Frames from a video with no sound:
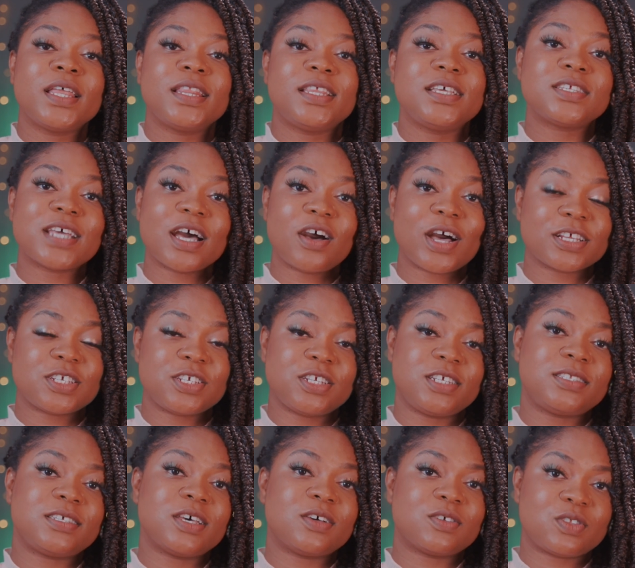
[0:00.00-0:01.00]
This
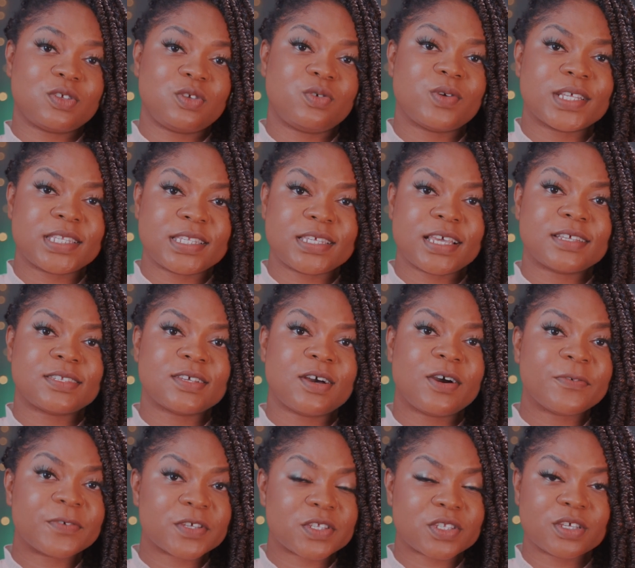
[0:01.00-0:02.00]
actually tells the USCIS
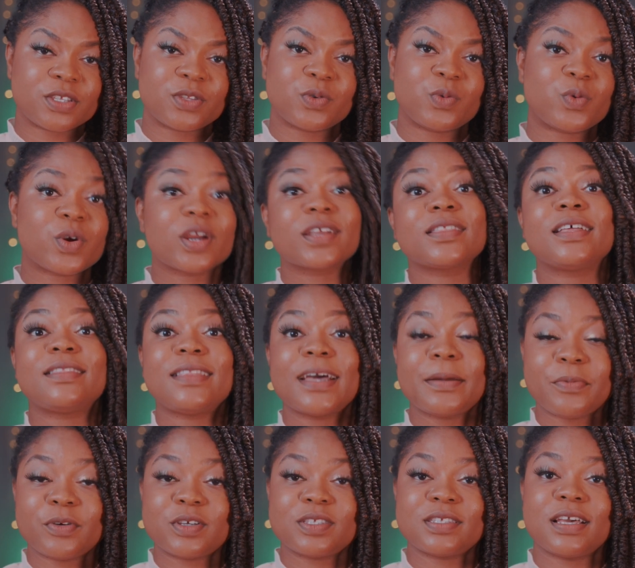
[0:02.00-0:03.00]
officer the work that
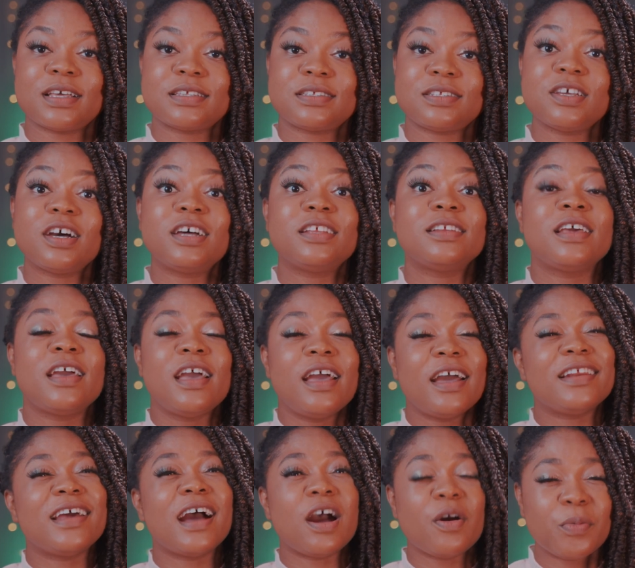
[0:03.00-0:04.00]
that person has done
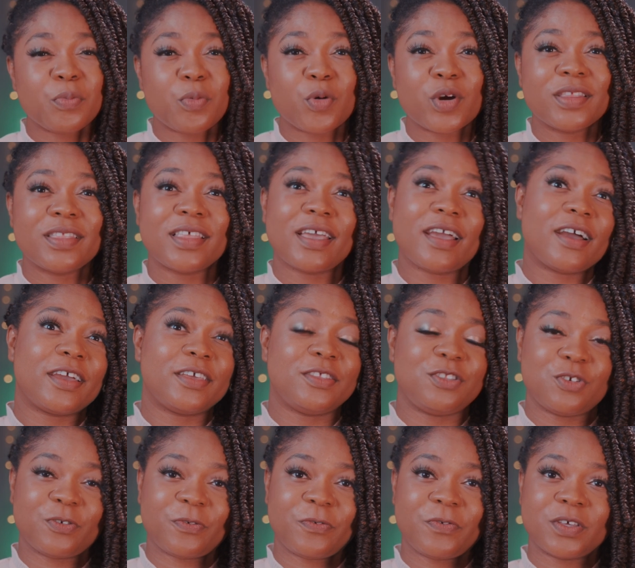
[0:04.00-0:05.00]
and how important they are in
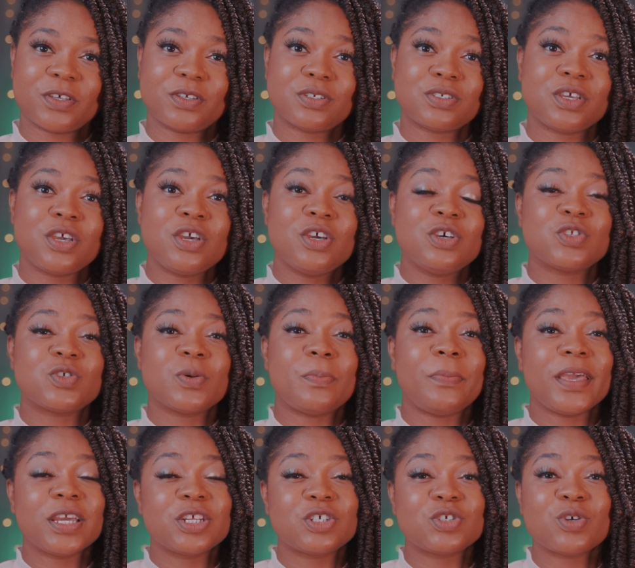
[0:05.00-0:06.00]
your field. So
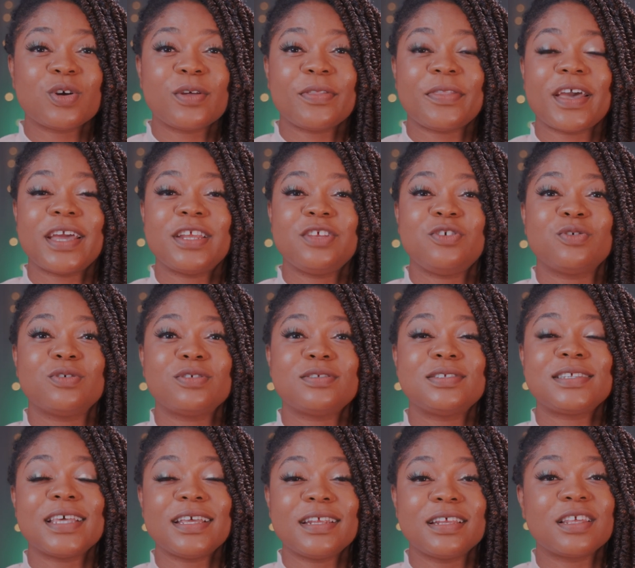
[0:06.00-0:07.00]
make sure that you're
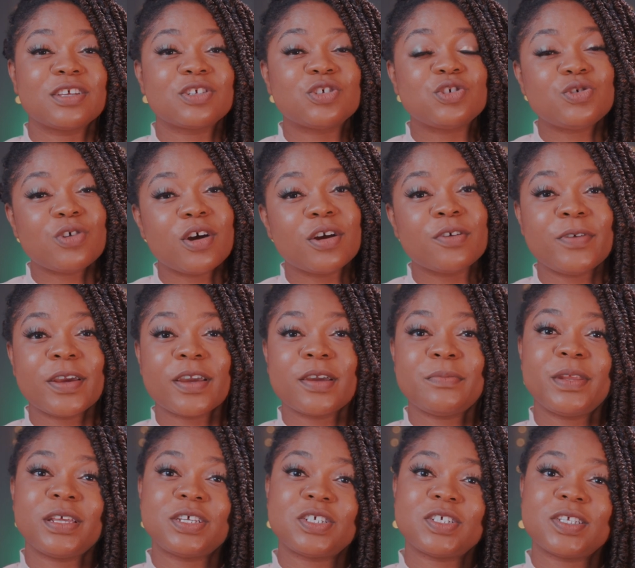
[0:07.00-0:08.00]
sending strong
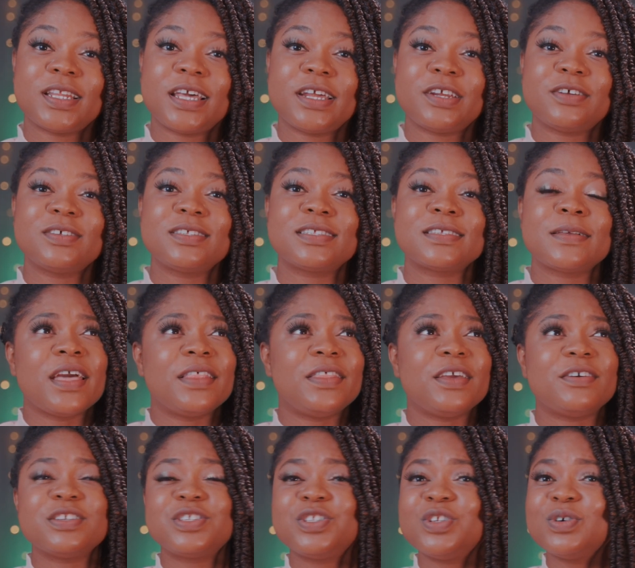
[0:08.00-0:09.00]
recommendation letters.
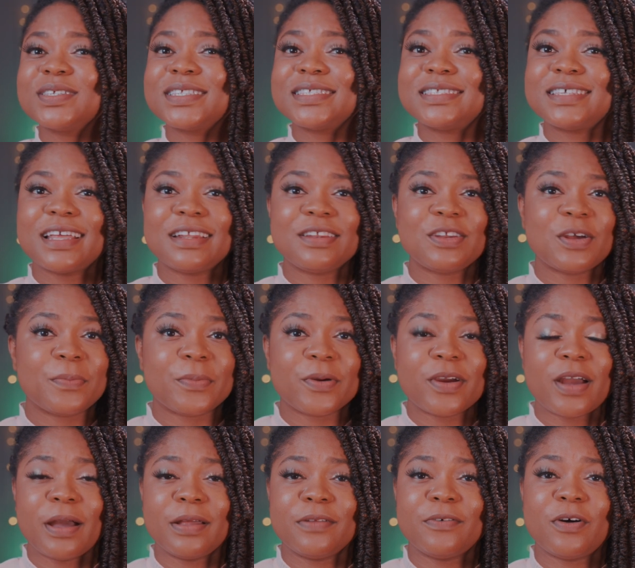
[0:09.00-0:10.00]
There is no set
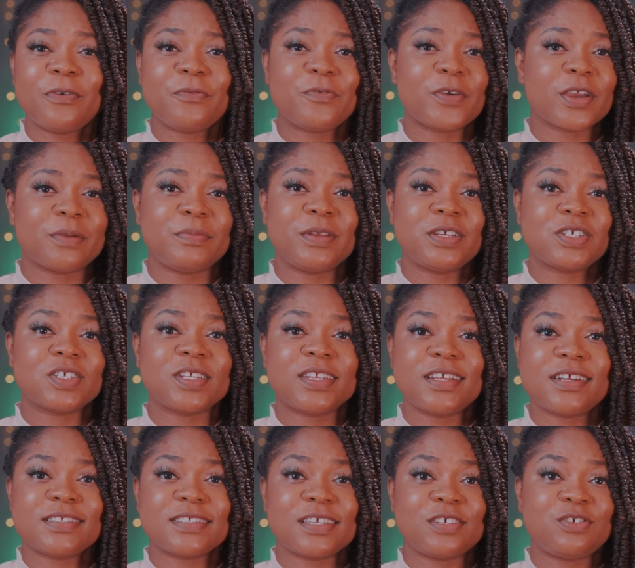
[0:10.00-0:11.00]
number of recommendation
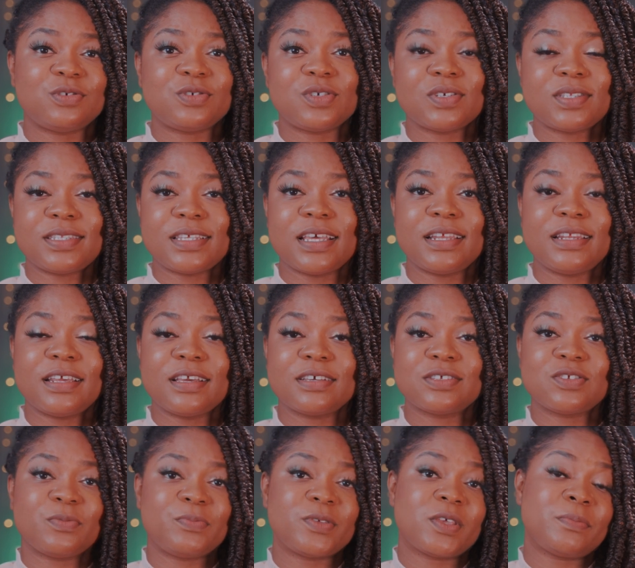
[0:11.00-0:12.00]
letters that you should send in.
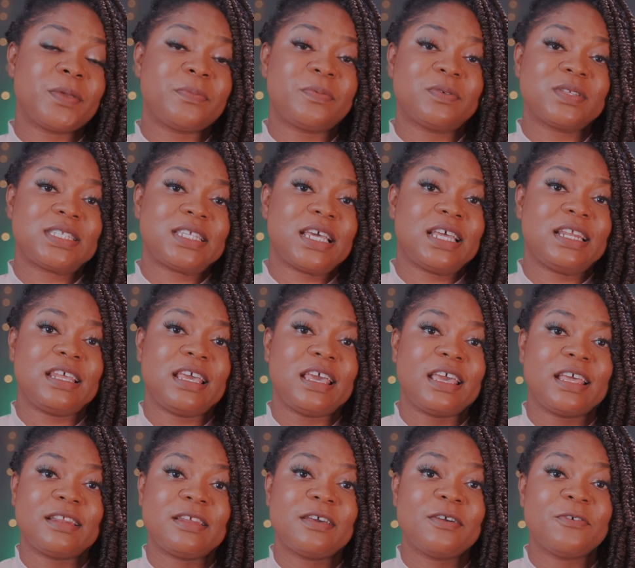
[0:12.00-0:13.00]
So some people send
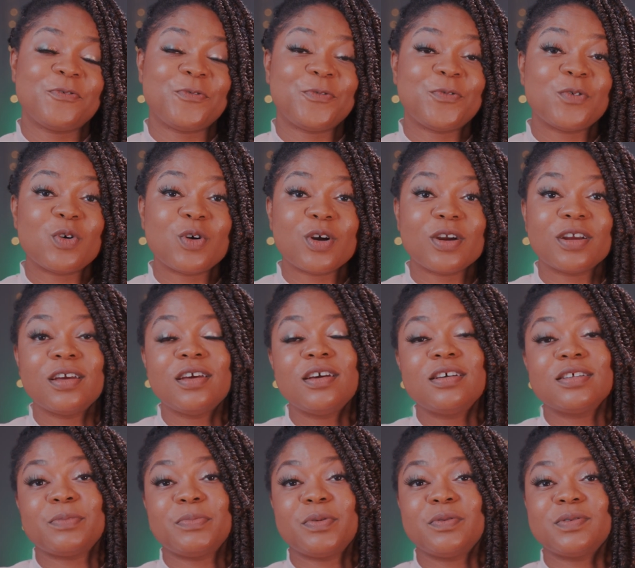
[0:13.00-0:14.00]
in 4,
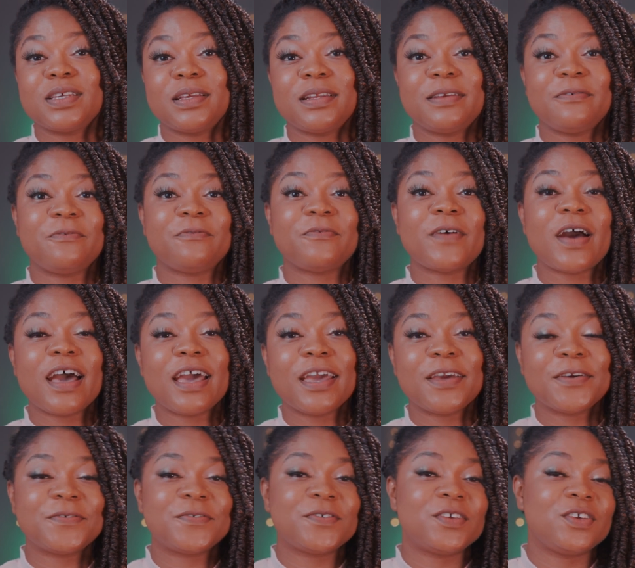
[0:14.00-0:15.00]
some people send in
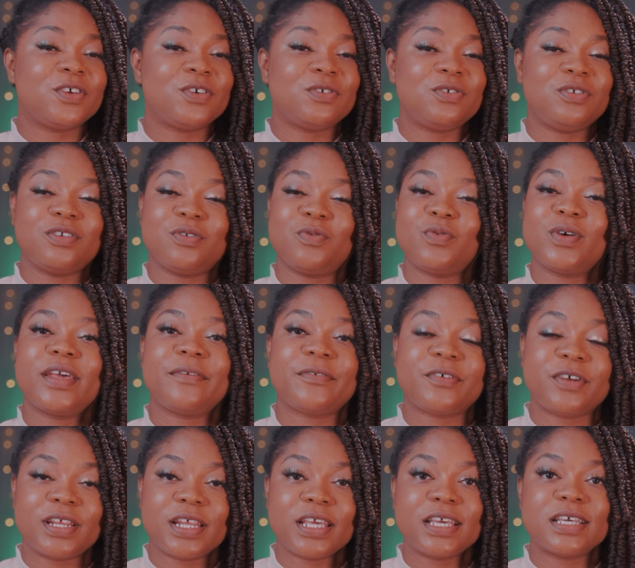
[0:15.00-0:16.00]
5, you know, whatever
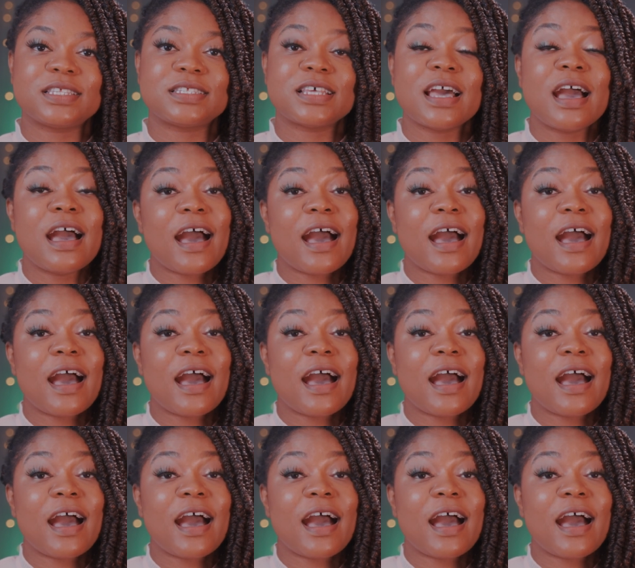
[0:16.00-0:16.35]
it is.